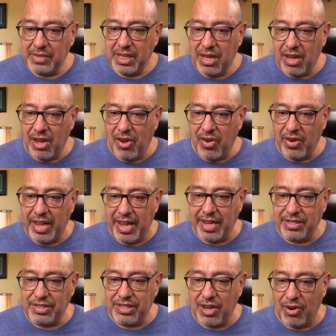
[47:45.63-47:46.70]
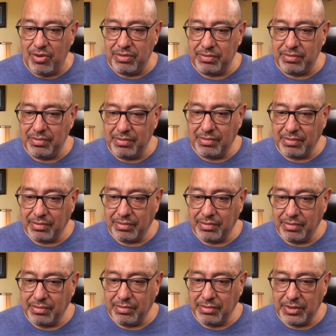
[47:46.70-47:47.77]
Okay, so
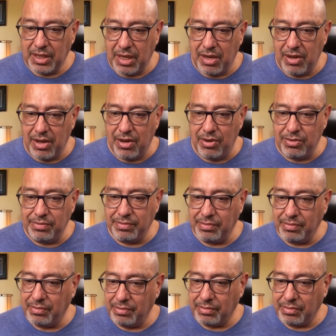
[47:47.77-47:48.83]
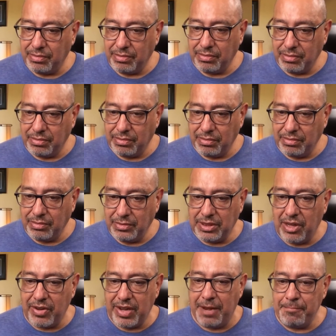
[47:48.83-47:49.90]

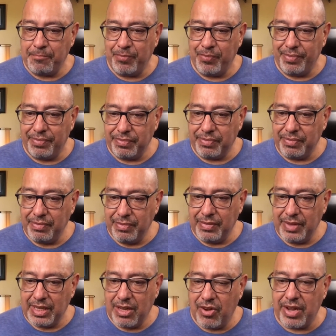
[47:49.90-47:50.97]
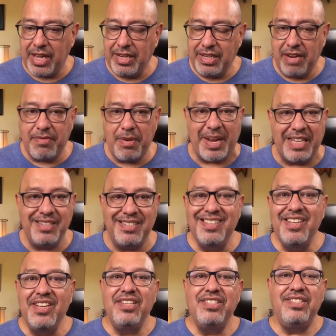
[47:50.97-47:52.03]
okay, never mind.
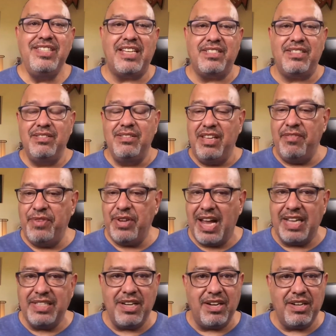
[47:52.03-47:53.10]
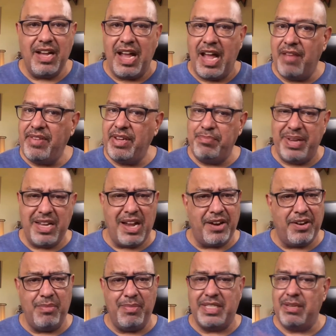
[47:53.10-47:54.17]
Yes, if you guys are having big
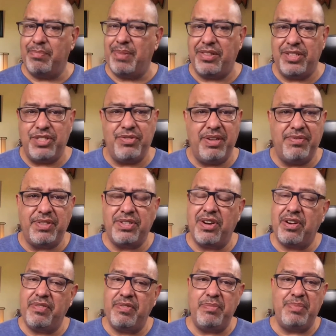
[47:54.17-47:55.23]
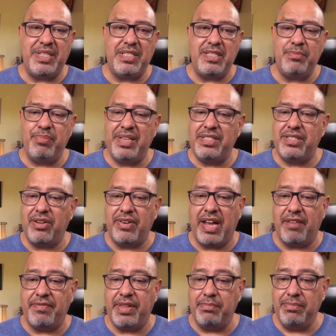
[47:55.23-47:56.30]
arguments about the street photography business, please don't
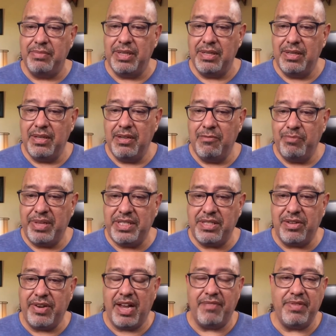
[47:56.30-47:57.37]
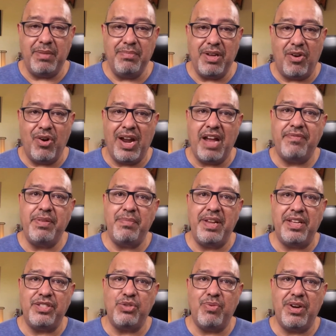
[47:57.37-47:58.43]
have them. Please don't have them, or have them
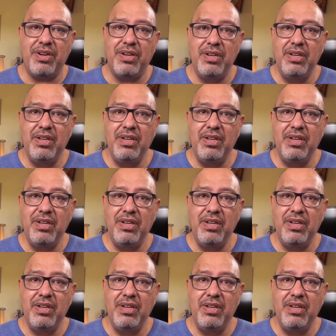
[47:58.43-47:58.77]
elsewhere.